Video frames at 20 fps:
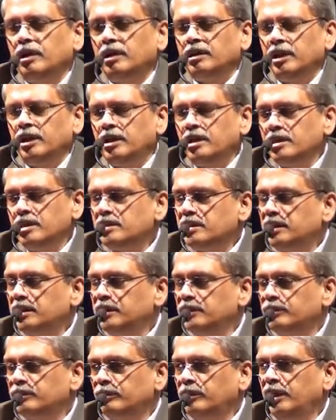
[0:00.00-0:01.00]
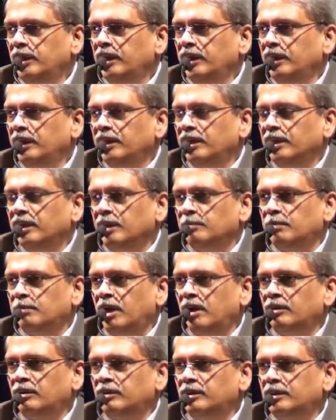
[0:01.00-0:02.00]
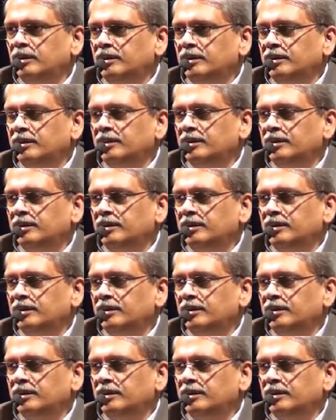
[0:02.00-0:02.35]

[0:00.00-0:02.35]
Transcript: The industry is only about